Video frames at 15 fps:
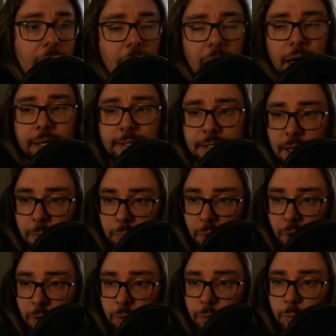A
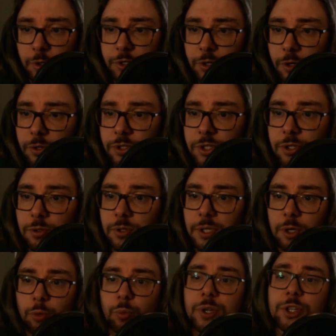tempo returns to the
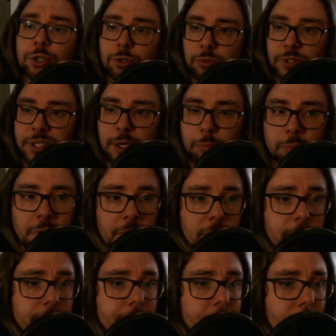original
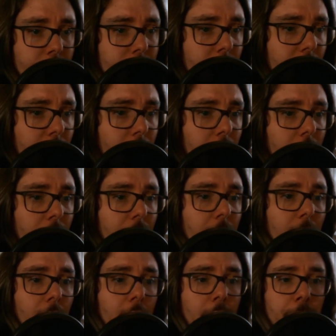tempo.
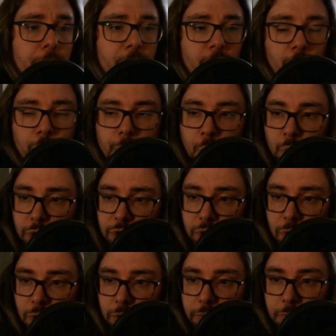Più
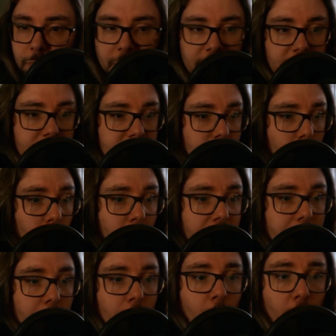mosso means
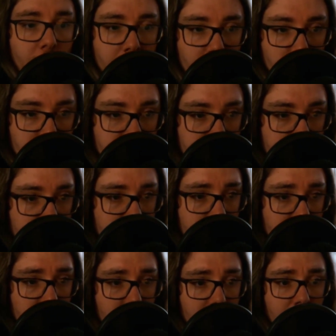with more motion.
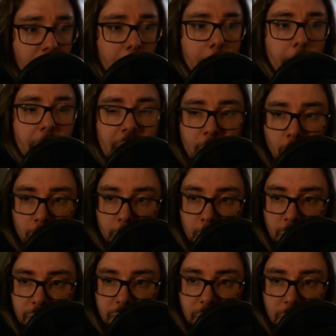Meno
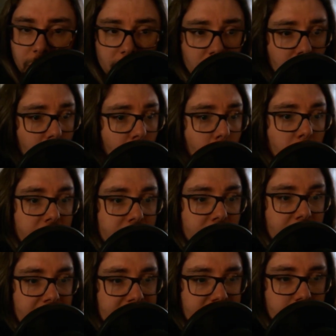mosso, with
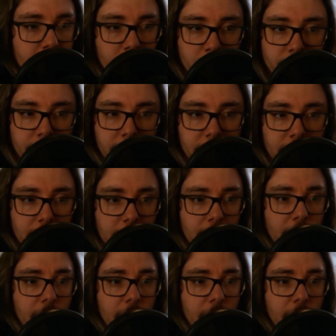less motion.